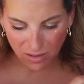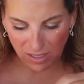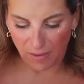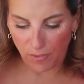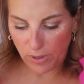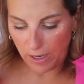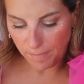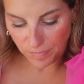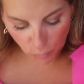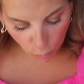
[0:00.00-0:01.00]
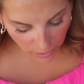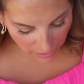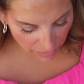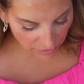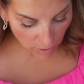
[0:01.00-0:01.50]
Yeah, okay. What
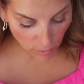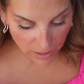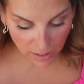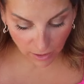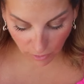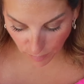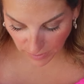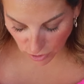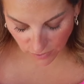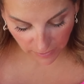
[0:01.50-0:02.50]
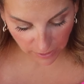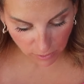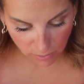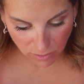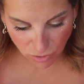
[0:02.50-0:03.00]
I think... Okay, another pin just fell
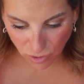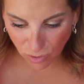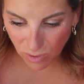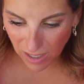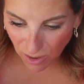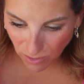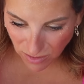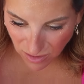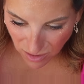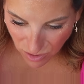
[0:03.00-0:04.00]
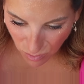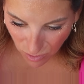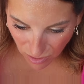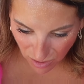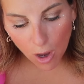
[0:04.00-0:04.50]
out. So how does this
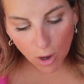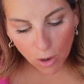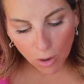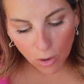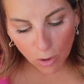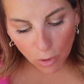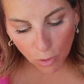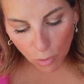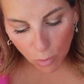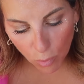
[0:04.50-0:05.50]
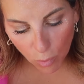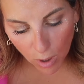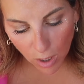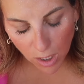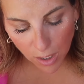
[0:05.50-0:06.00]
work?
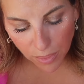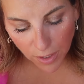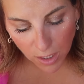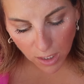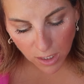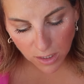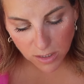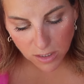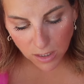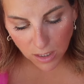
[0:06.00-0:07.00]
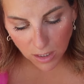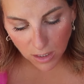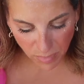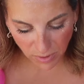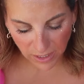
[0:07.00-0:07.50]
Oh, I think I
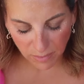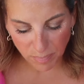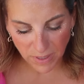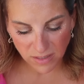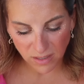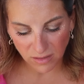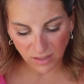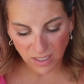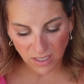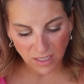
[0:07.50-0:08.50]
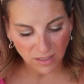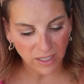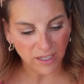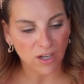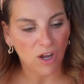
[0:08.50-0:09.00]
see. But like basically it
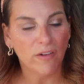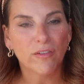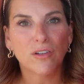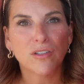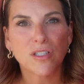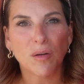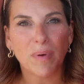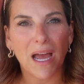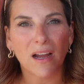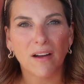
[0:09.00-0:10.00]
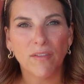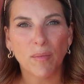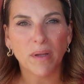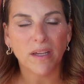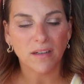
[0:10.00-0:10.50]
like covers the back of
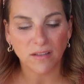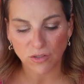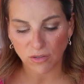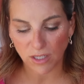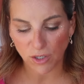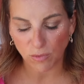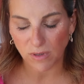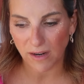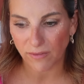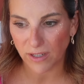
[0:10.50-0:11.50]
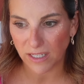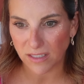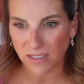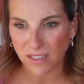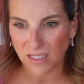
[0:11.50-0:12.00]
the pin so that you never need
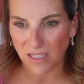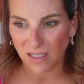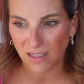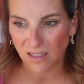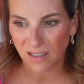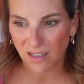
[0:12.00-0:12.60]
to see it.